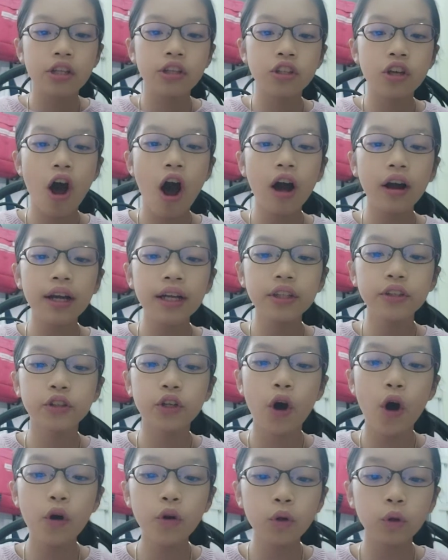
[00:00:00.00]
Talking
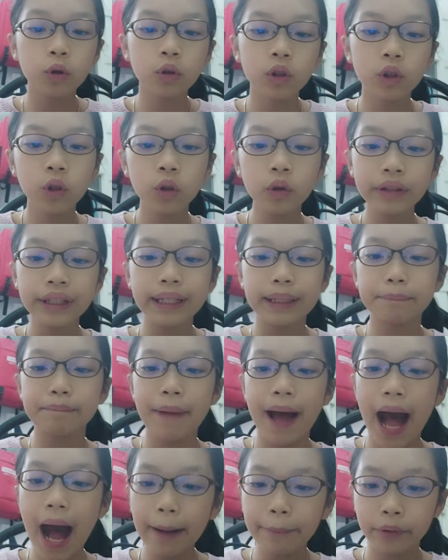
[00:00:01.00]
total loony
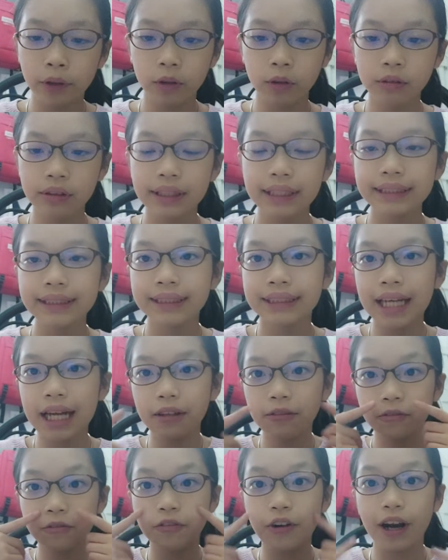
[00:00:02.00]
babble,
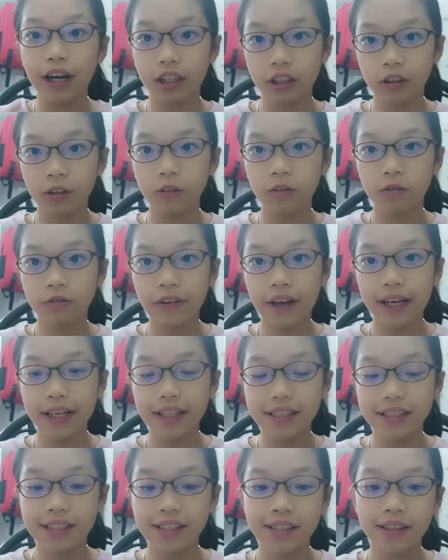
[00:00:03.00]
said Freckle
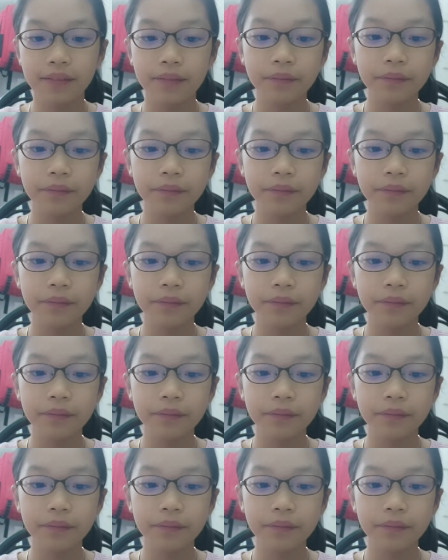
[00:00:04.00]
Face.